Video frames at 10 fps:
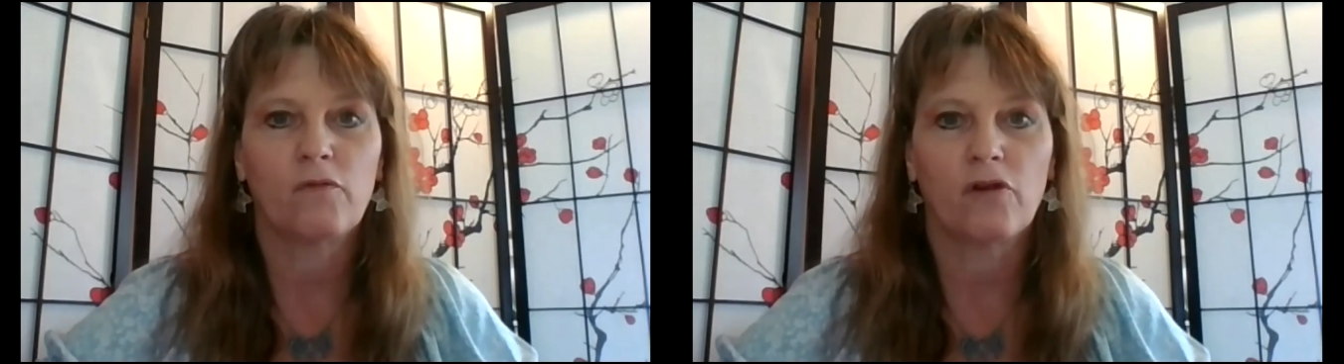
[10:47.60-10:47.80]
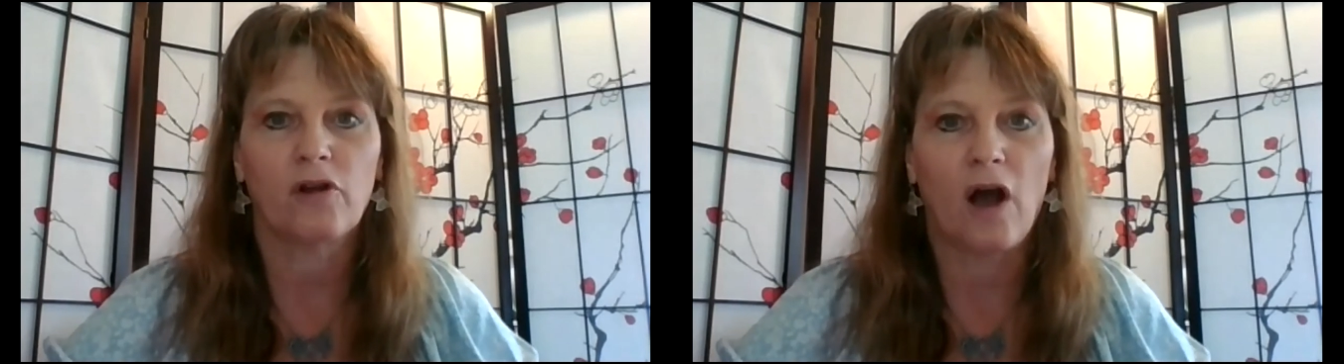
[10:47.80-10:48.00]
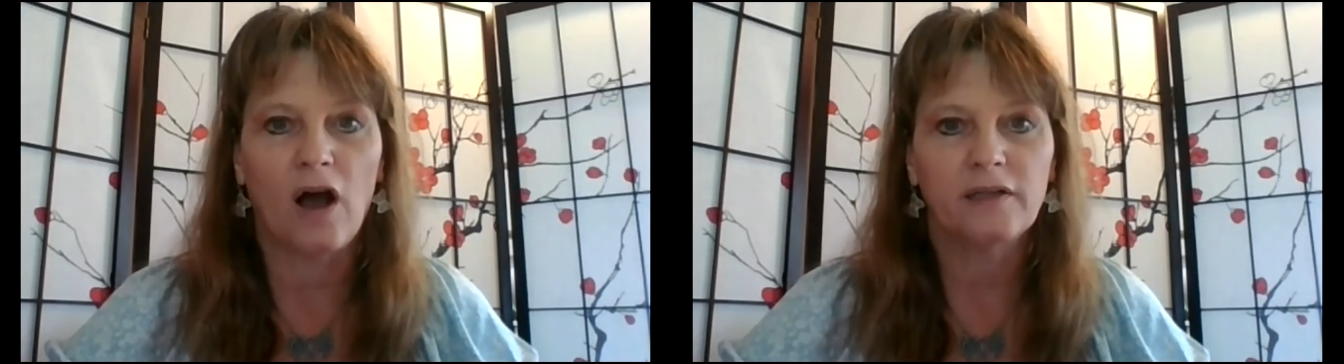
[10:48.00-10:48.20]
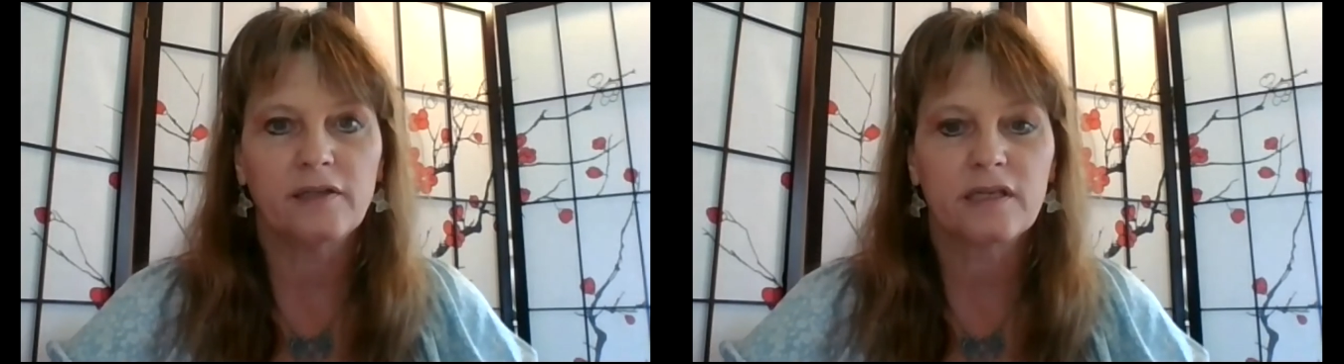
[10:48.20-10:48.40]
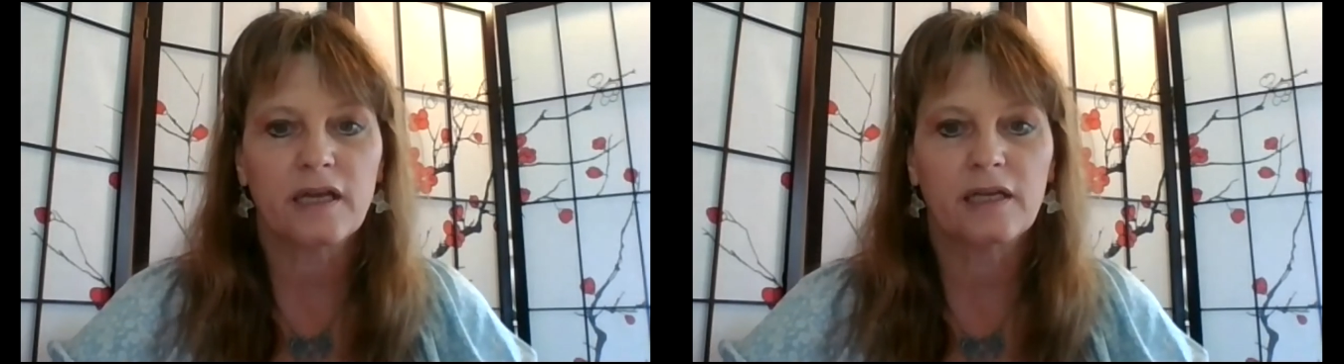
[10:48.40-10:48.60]
for
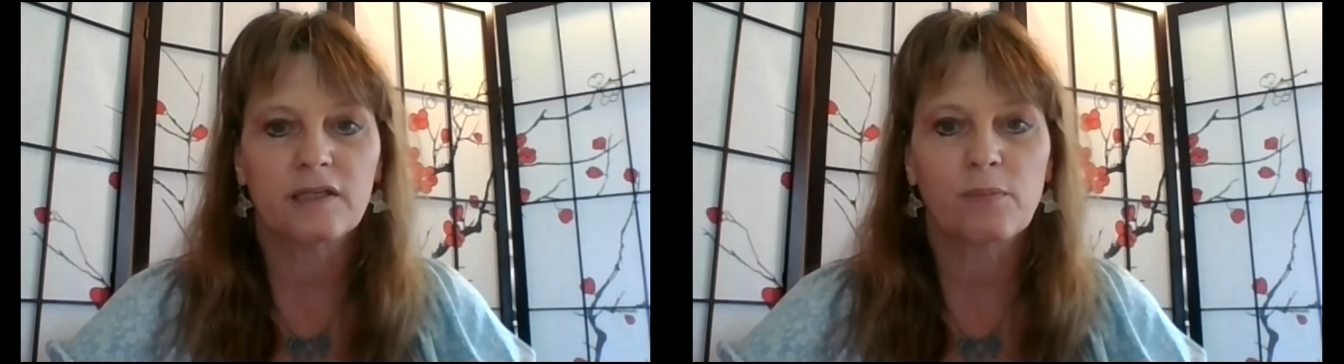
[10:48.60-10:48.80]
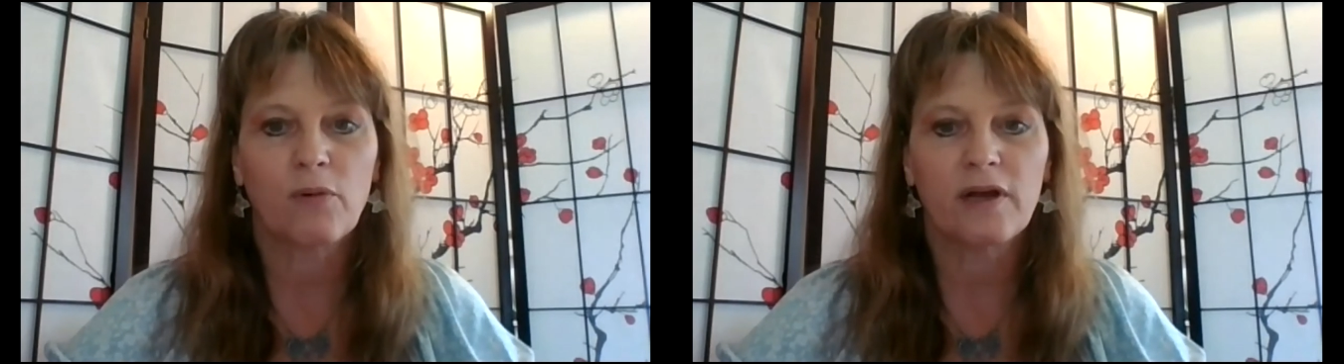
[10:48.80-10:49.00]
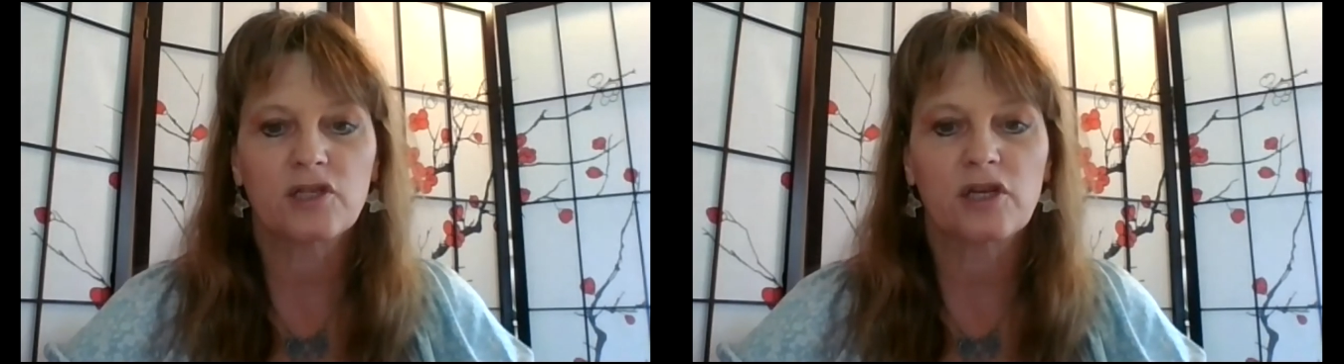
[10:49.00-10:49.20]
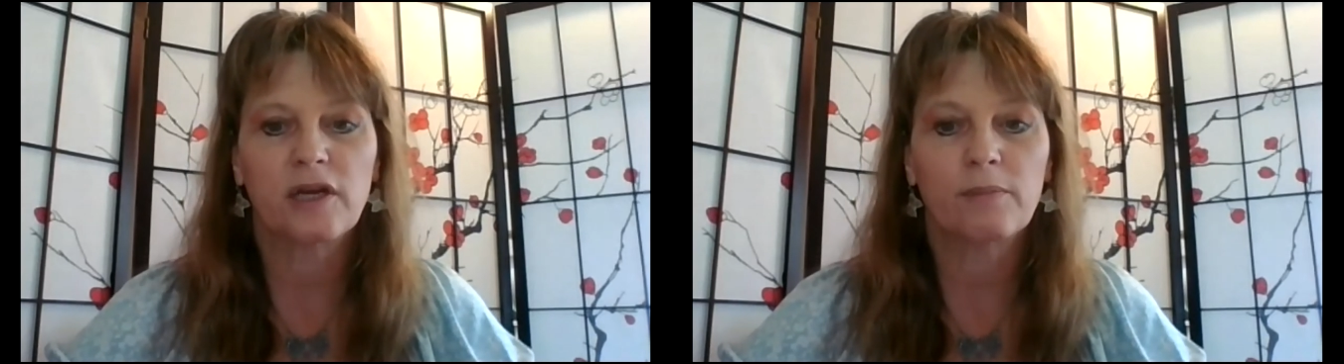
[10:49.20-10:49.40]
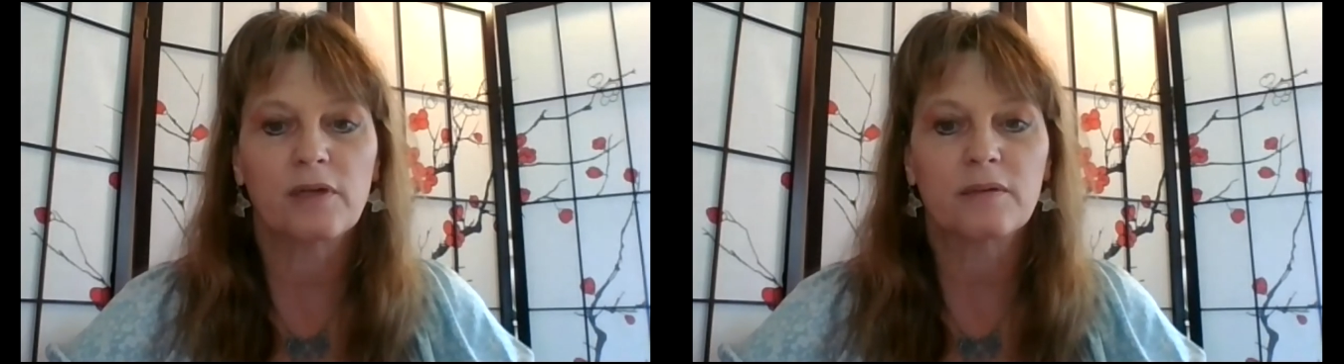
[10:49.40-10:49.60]
God's inspiration,
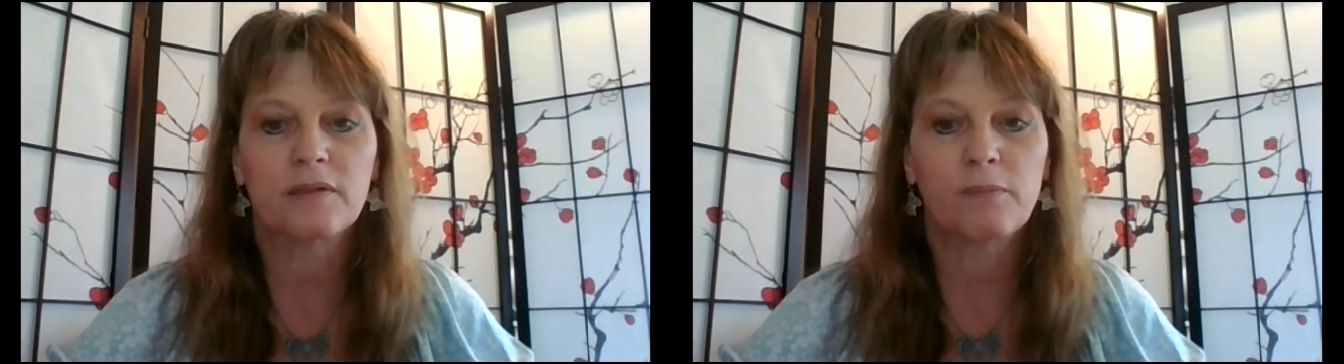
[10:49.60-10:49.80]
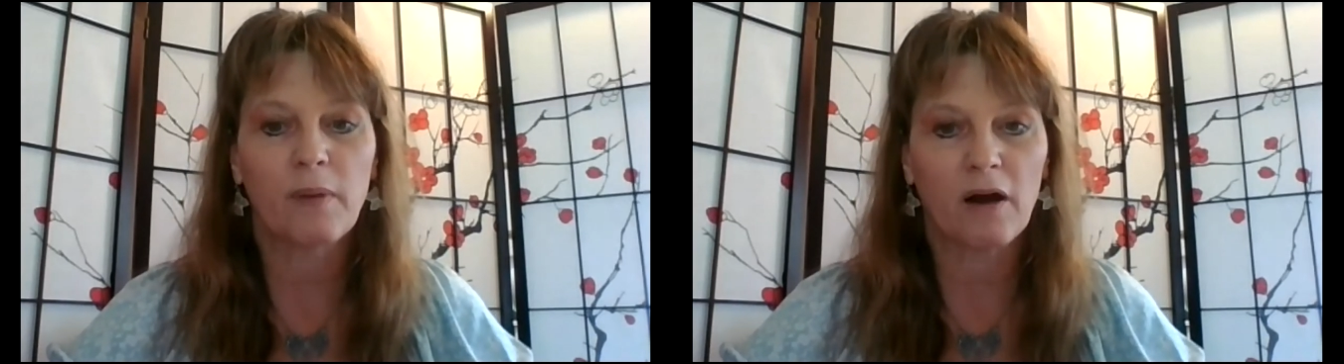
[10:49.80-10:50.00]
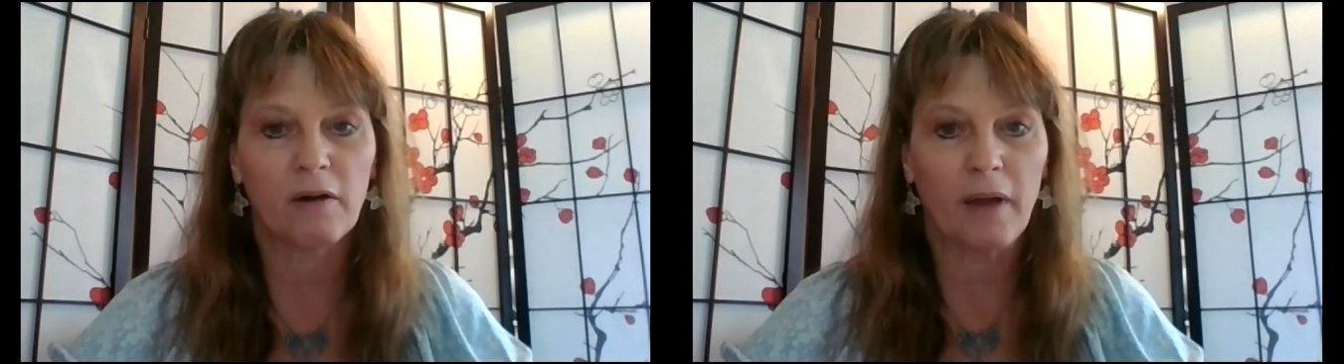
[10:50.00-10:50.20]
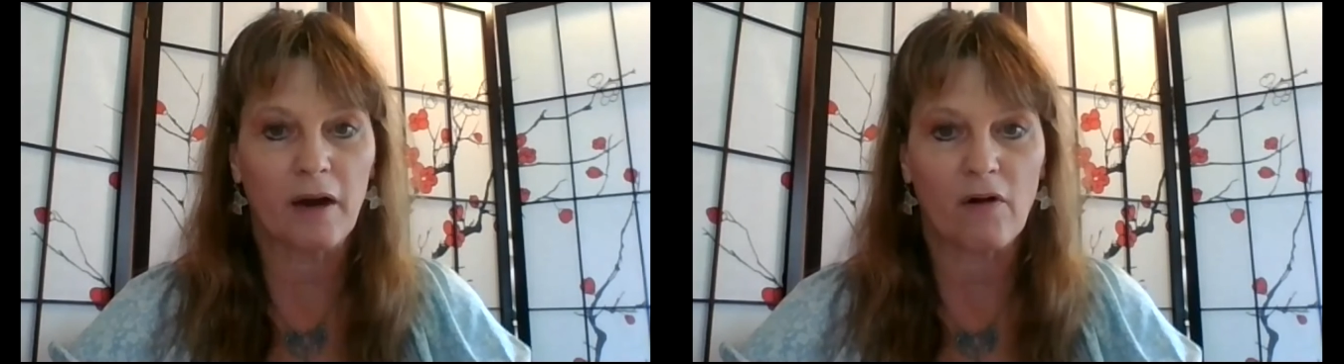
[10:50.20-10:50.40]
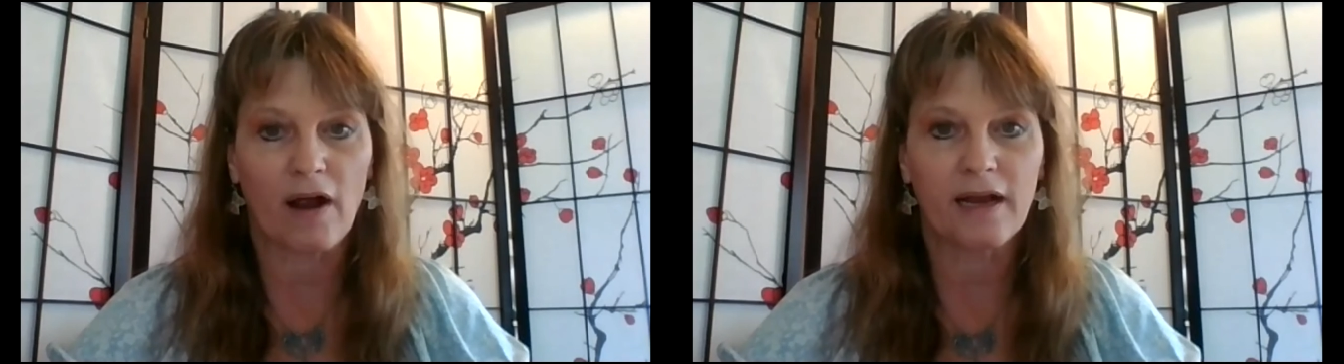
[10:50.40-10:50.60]
Him to inspire
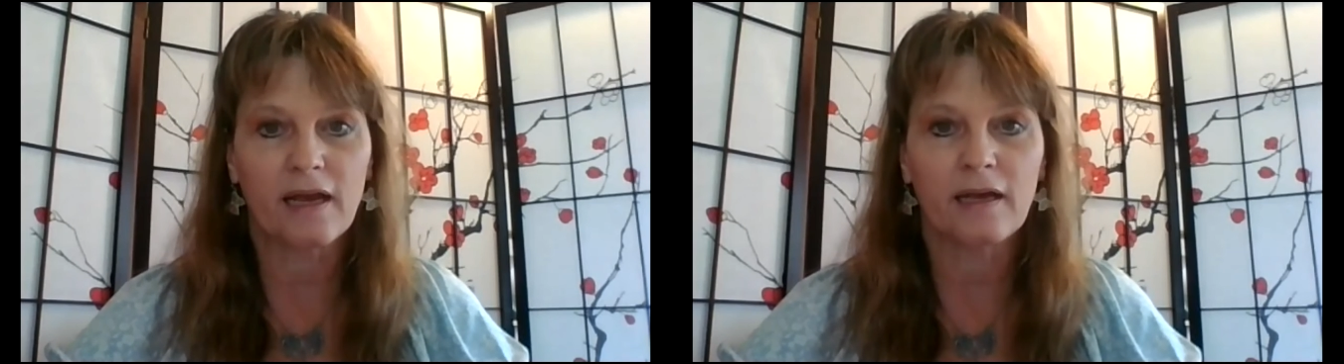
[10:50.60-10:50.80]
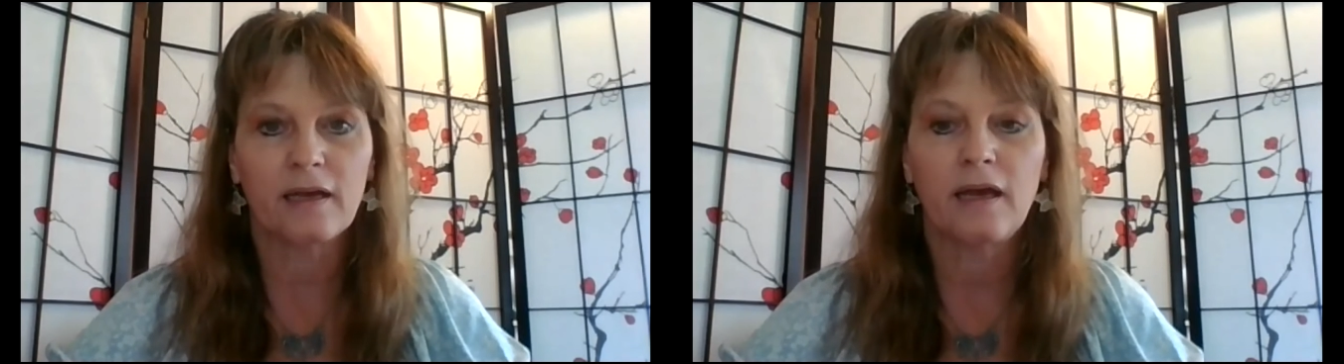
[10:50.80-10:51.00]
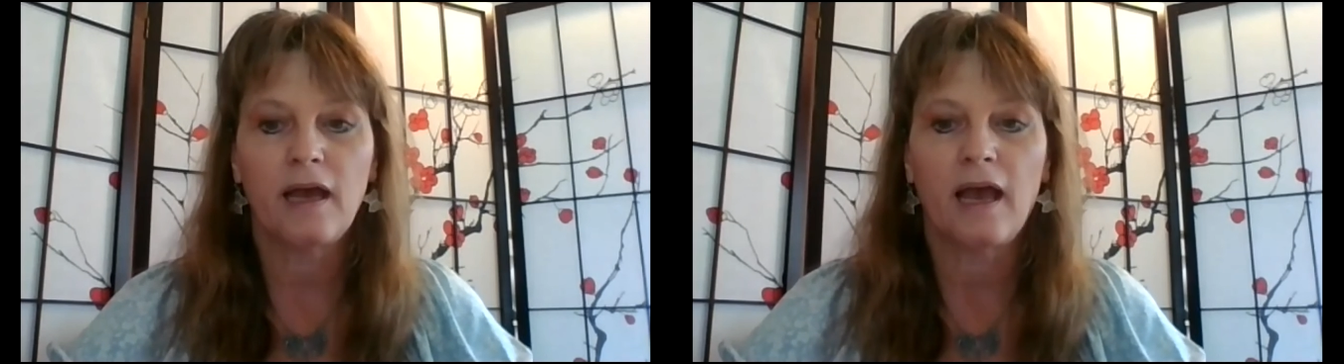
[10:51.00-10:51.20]
my writing